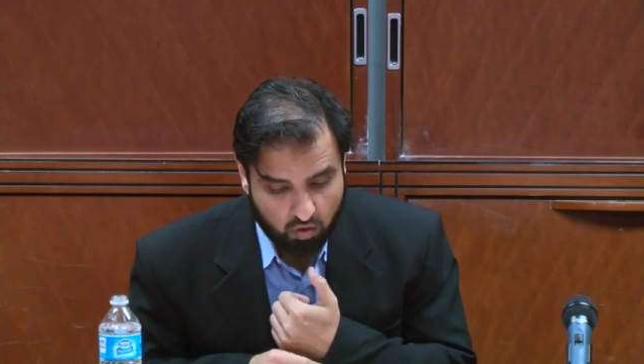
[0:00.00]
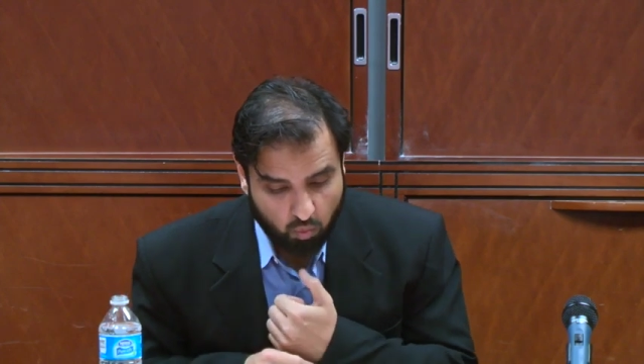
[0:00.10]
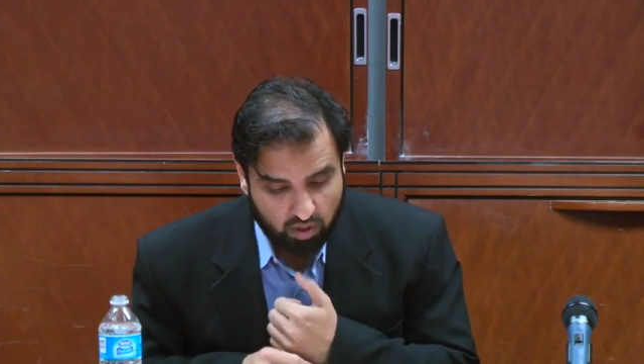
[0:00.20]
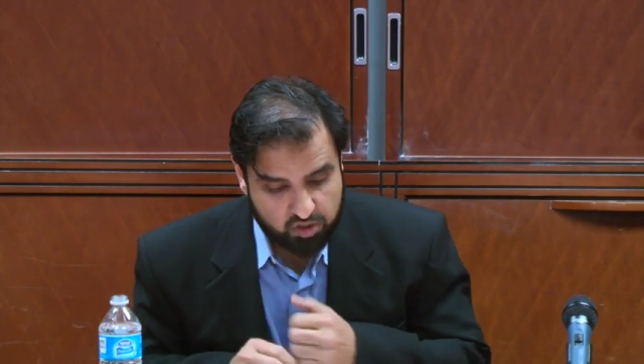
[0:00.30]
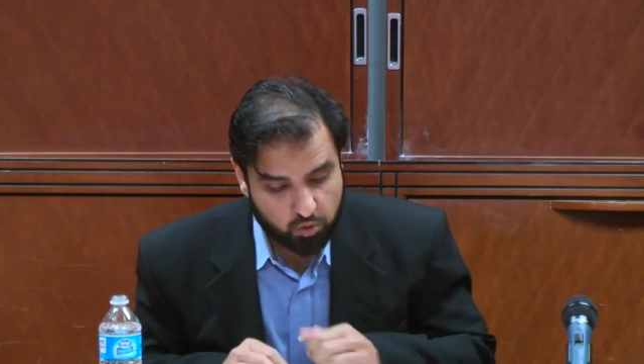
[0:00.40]

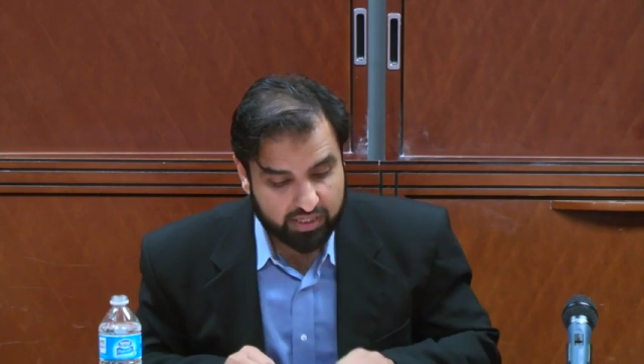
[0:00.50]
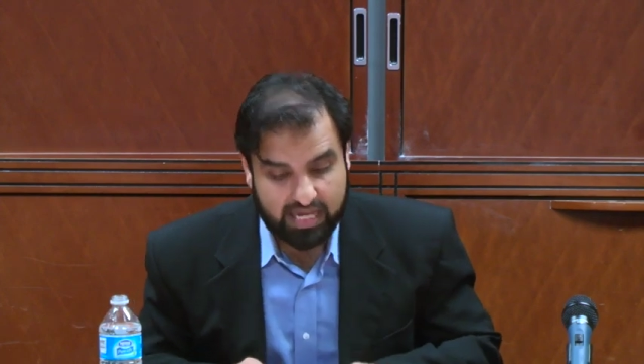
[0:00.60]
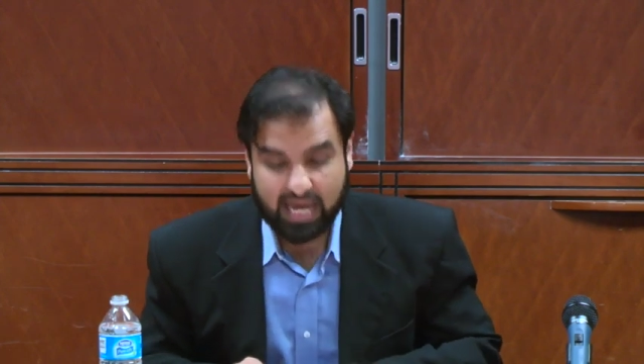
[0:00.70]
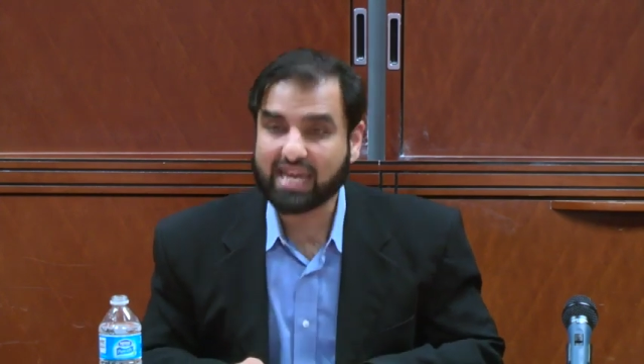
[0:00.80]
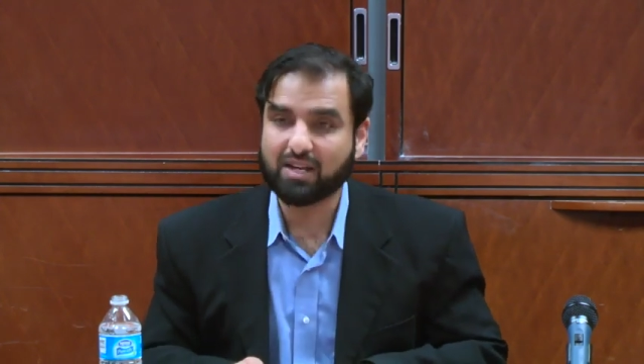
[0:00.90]
what do we
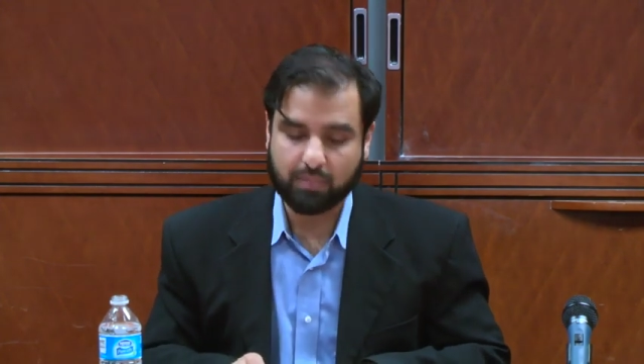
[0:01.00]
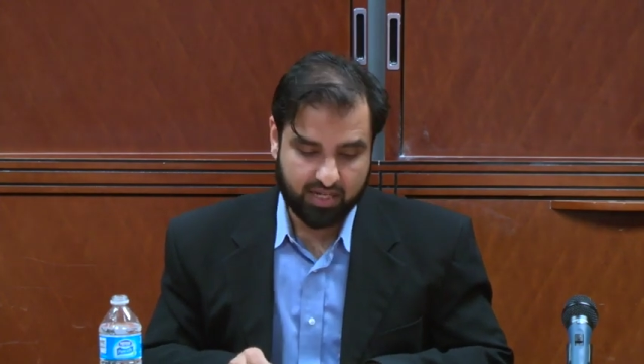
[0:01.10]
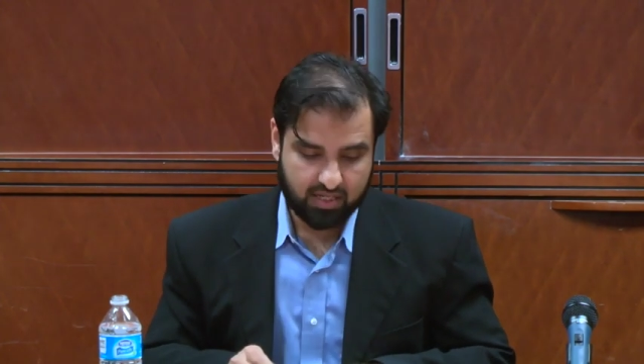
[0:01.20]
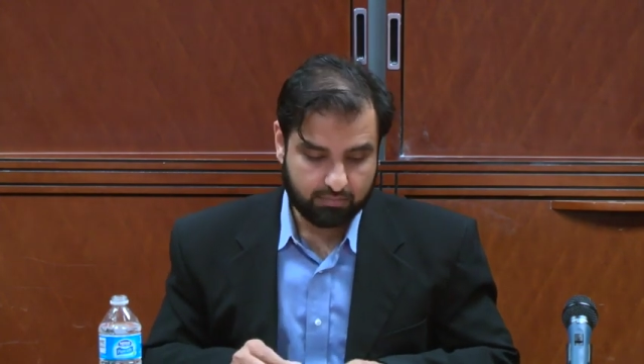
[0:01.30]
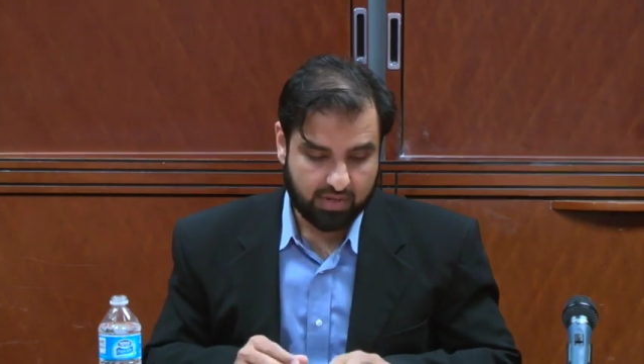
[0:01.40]
gain
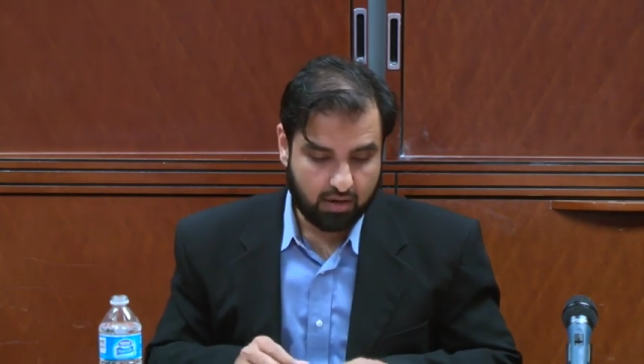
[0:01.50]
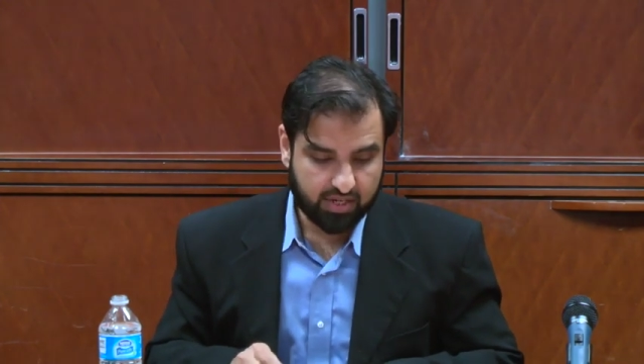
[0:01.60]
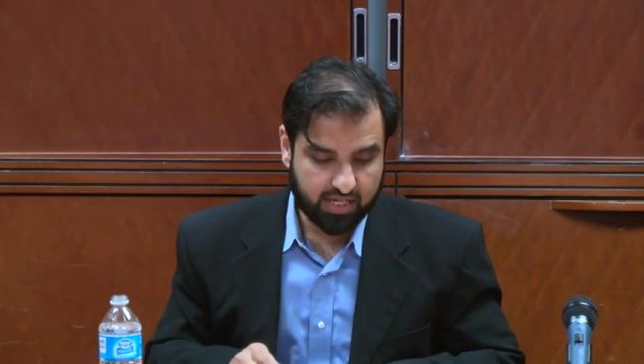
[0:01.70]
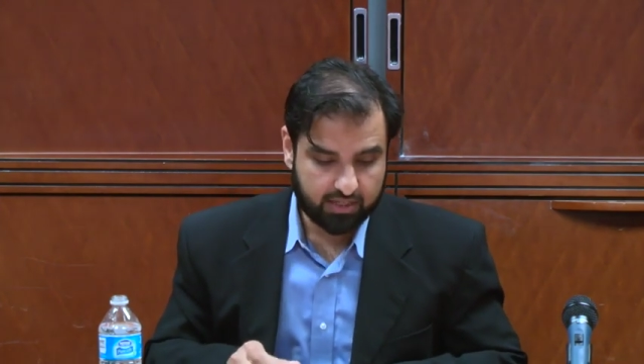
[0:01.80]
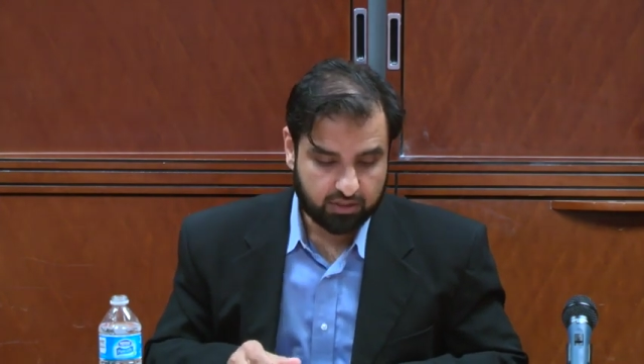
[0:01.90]
by
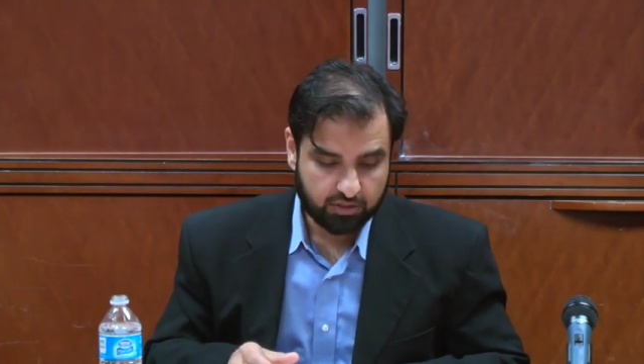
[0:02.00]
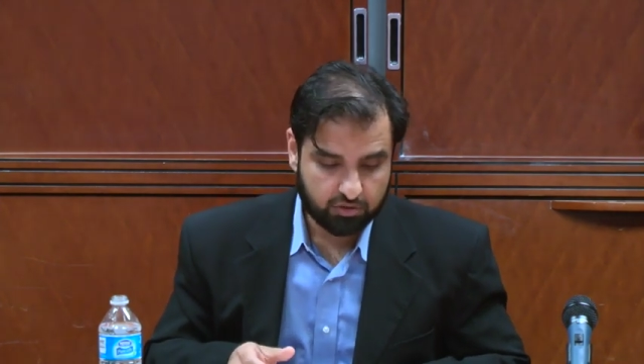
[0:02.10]
comparing it